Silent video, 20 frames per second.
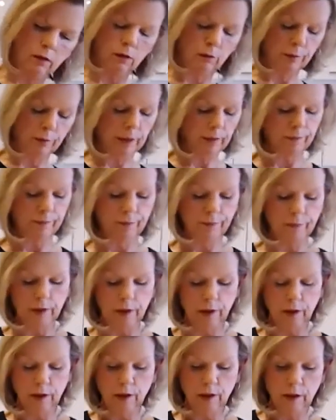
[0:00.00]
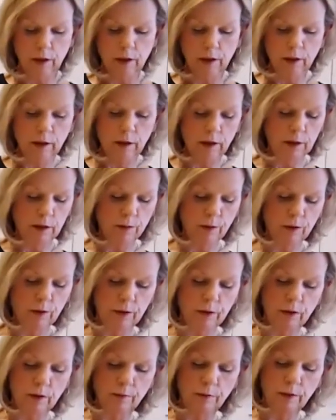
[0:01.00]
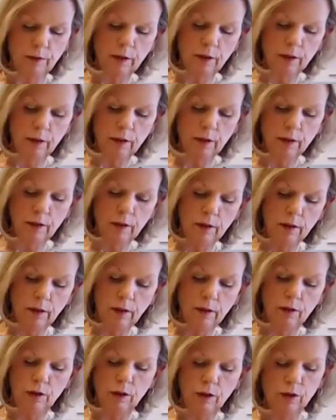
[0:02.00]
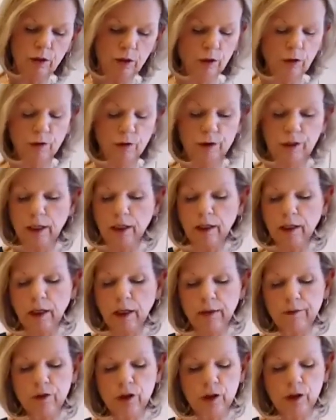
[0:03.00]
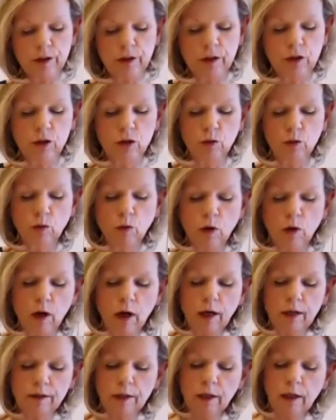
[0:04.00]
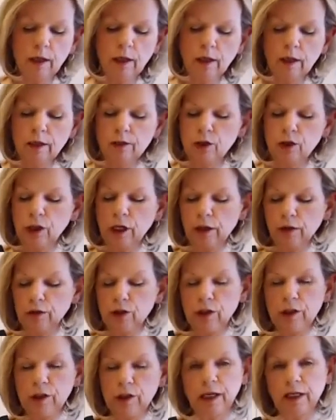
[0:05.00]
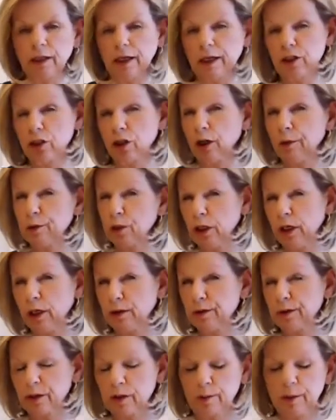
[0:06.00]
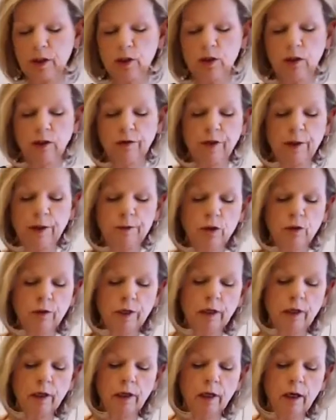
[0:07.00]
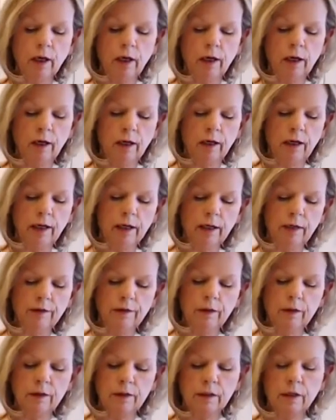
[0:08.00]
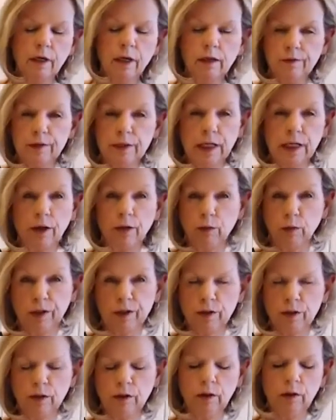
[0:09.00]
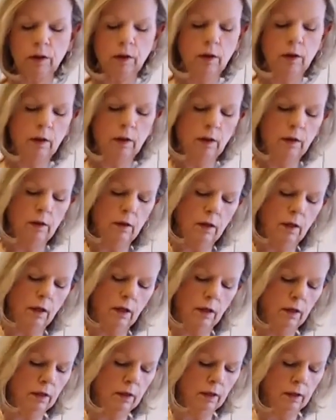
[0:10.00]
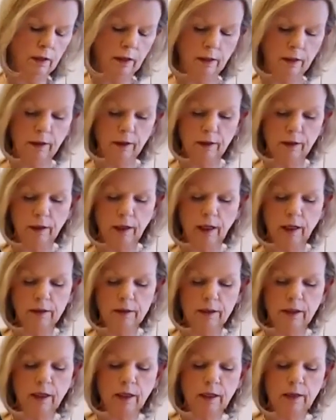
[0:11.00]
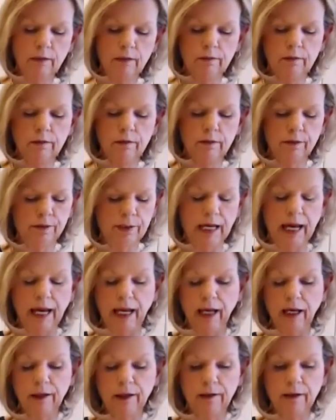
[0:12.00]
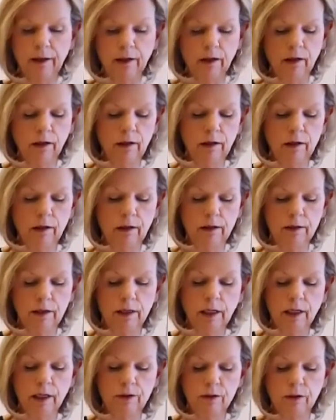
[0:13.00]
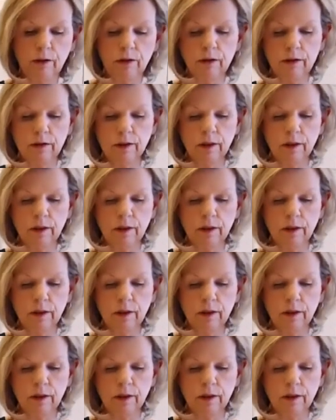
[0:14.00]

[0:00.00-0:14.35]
bit. Let's put some cheese. You can use any kind of cheese that you want. Cheddar cheese, I like sharp cheddars, especially if I'm doing anything that's kind of Southwestern. I think it adds that tang there. It's excellent.